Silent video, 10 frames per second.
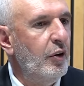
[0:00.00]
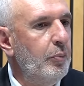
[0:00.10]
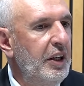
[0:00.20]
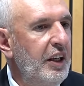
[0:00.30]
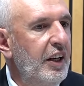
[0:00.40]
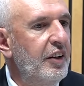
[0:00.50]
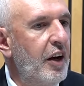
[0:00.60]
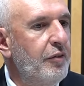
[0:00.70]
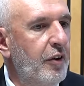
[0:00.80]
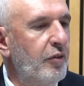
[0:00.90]
be
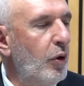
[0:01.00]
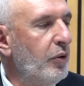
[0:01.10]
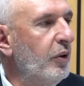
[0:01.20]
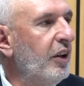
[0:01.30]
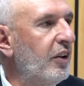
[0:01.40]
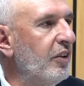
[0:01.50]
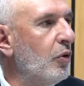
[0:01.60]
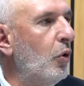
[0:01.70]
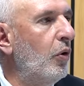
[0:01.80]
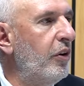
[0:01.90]
enough of what we can
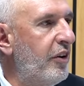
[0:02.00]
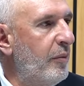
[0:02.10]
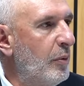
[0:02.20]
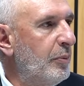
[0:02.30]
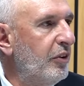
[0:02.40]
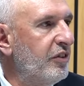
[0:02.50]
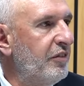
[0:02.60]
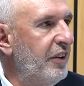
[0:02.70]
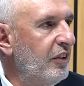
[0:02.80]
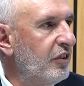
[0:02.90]
call the Ramaphosa
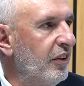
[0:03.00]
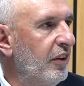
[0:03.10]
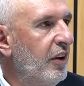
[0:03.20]
faction